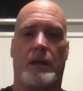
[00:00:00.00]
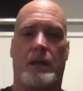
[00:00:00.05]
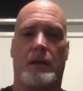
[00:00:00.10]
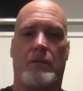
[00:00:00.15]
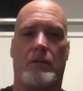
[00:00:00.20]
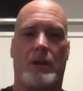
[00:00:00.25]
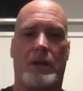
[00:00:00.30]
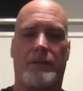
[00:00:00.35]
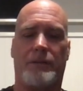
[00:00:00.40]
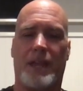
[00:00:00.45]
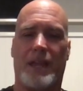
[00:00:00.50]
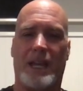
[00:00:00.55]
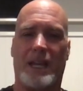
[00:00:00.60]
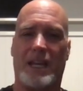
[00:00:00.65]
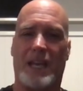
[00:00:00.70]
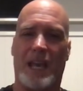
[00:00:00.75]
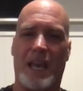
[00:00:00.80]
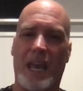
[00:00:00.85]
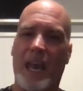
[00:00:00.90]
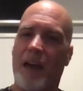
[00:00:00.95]
What if that
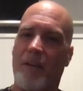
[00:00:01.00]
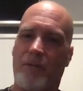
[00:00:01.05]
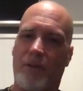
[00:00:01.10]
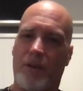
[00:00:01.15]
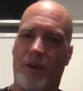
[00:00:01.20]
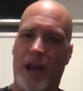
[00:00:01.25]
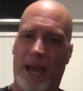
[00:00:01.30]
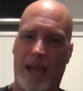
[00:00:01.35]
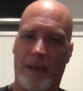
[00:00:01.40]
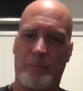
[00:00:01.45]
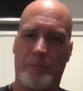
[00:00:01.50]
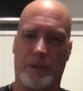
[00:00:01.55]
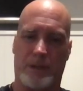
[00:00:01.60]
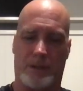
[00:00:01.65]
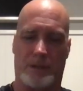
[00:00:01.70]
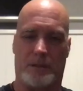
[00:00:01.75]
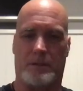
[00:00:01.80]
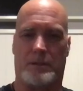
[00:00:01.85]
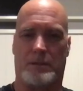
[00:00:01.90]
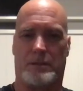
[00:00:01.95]
never
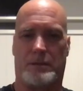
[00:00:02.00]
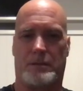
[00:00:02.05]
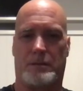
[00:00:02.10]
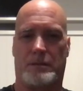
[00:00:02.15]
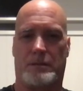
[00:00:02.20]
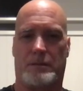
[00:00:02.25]
happens?